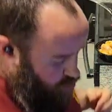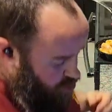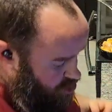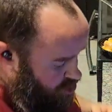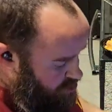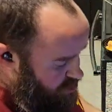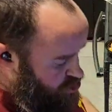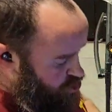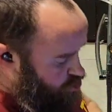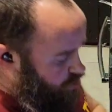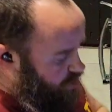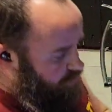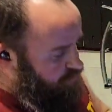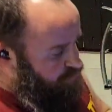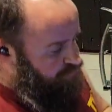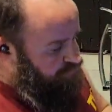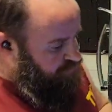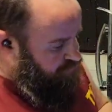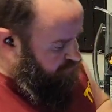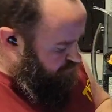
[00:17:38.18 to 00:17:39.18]
work on this shrimp.
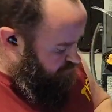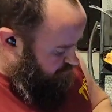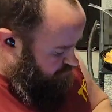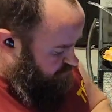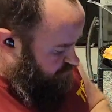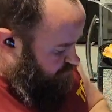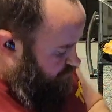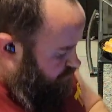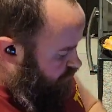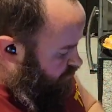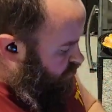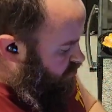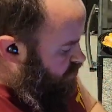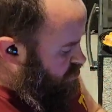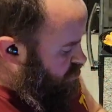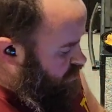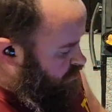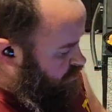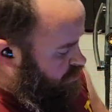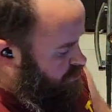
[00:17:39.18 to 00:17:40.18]

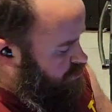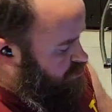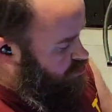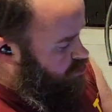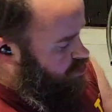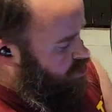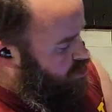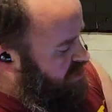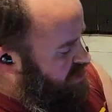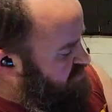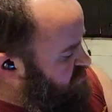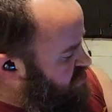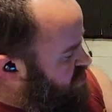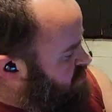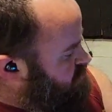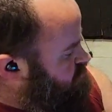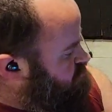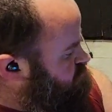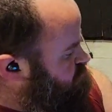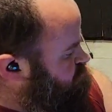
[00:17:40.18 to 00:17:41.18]
So we're going to throw our gloves
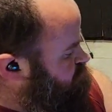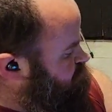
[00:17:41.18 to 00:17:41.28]
on.